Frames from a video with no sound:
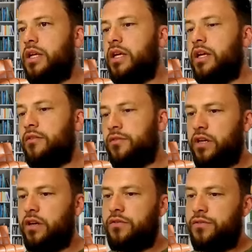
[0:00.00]
if
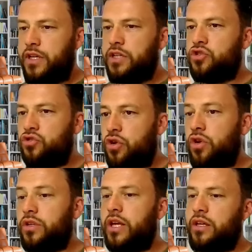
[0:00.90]
there are very
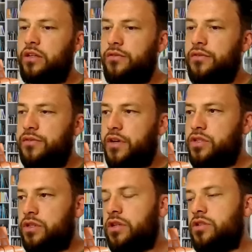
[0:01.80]
strong negative
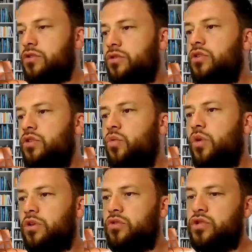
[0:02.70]
avastas, you, you
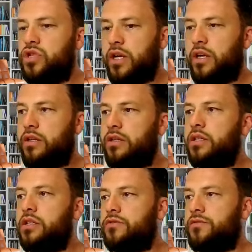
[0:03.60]
want to check in
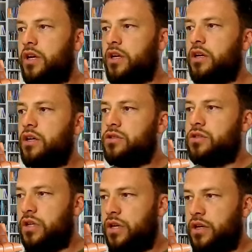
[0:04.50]
these
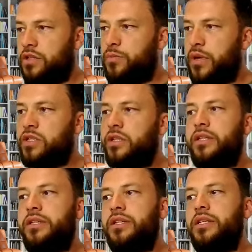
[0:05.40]
Vargas, uh,
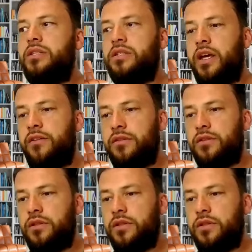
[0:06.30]
especially D seven,